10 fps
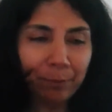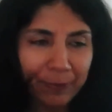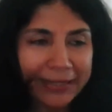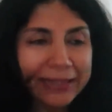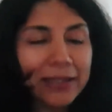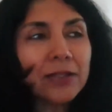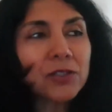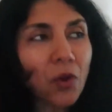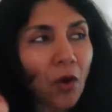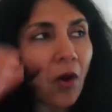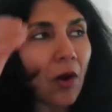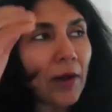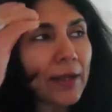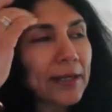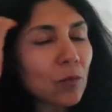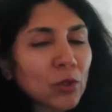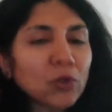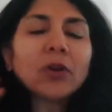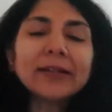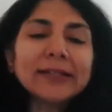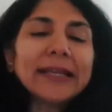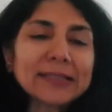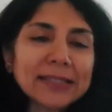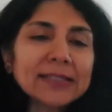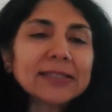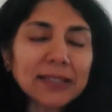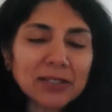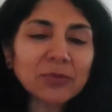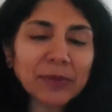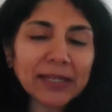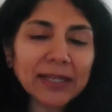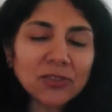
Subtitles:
built on what already exists in Kashmir, right?